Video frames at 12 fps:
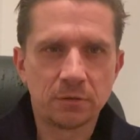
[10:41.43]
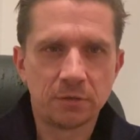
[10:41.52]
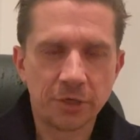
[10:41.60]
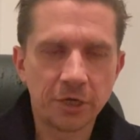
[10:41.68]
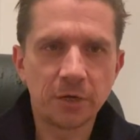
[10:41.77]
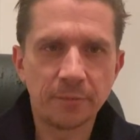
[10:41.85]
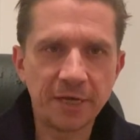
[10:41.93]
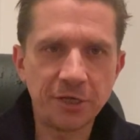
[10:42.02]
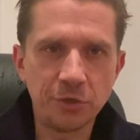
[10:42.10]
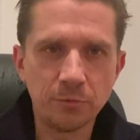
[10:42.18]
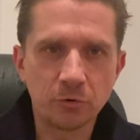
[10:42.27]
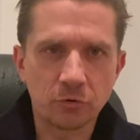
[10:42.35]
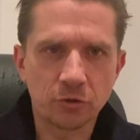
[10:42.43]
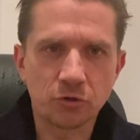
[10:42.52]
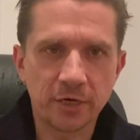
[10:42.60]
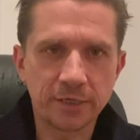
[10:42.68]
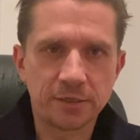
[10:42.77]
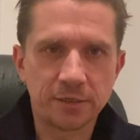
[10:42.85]
that are going to make you more
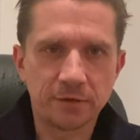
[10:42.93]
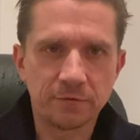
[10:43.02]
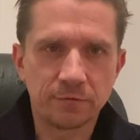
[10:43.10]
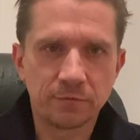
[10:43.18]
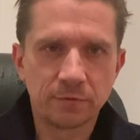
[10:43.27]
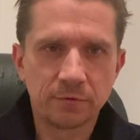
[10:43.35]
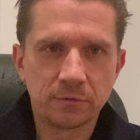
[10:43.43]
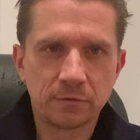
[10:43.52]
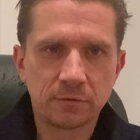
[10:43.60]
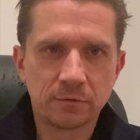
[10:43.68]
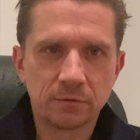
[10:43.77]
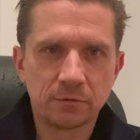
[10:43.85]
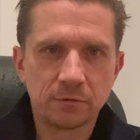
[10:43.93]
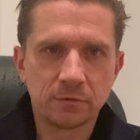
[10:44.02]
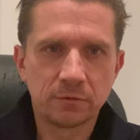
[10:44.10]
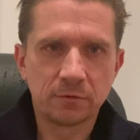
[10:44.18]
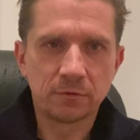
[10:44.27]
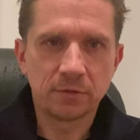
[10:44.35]
attractive.
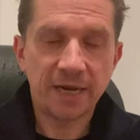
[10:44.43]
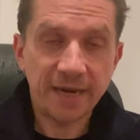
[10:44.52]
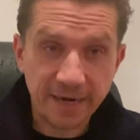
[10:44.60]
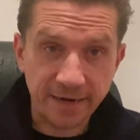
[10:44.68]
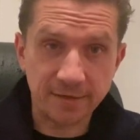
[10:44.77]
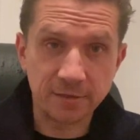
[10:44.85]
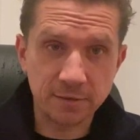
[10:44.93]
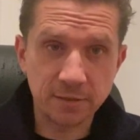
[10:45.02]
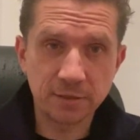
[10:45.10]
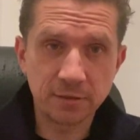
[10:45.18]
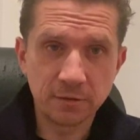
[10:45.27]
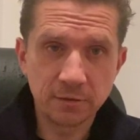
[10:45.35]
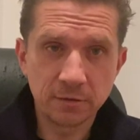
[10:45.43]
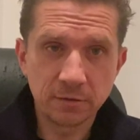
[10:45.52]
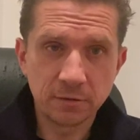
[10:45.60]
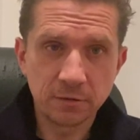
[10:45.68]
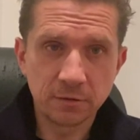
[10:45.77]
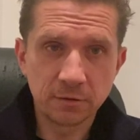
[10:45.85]
And
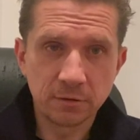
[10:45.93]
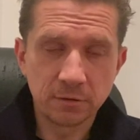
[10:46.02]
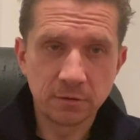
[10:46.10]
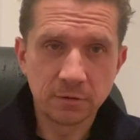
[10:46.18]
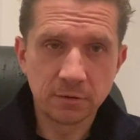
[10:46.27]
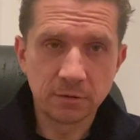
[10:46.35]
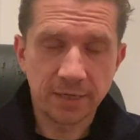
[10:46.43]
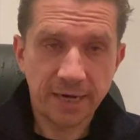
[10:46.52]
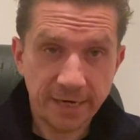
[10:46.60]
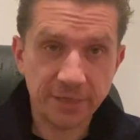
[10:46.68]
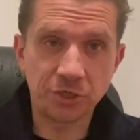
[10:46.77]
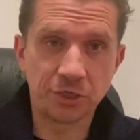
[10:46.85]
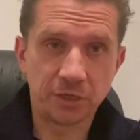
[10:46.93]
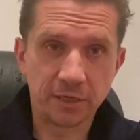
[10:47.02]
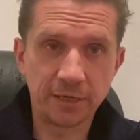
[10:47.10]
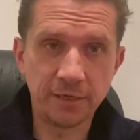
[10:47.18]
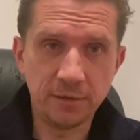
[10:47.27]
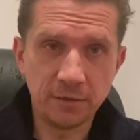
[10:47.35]

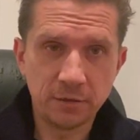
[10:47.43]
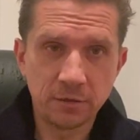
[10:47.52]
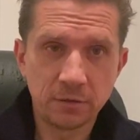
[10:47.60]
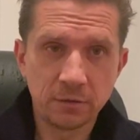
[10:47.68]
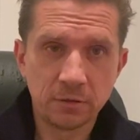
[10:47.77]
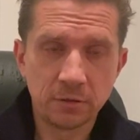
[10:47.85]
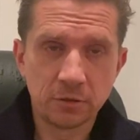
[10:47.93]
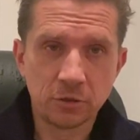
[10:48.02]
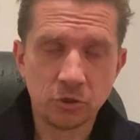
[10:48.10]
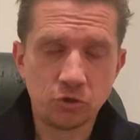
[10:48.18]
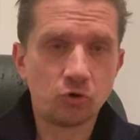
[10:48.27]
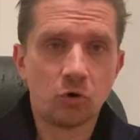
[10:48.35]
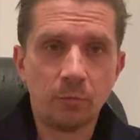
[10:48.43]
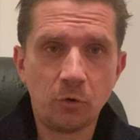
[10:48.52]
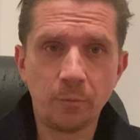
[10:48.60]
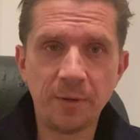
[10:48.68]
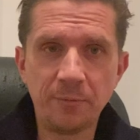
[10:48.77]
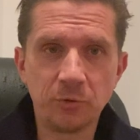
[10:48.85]
actually draw
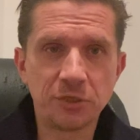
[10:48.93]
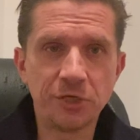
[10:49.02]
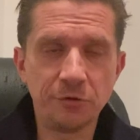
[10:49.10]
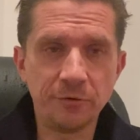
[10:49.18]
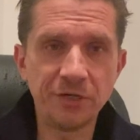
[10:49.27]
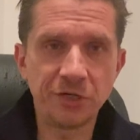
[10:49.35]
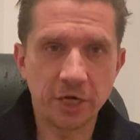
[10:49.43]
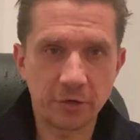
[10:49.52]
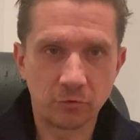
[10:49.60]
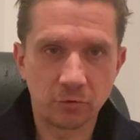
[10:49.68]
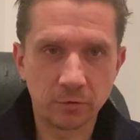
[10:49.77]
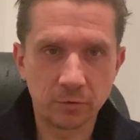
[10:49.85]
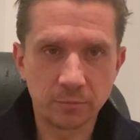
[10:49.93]
more people to you in general.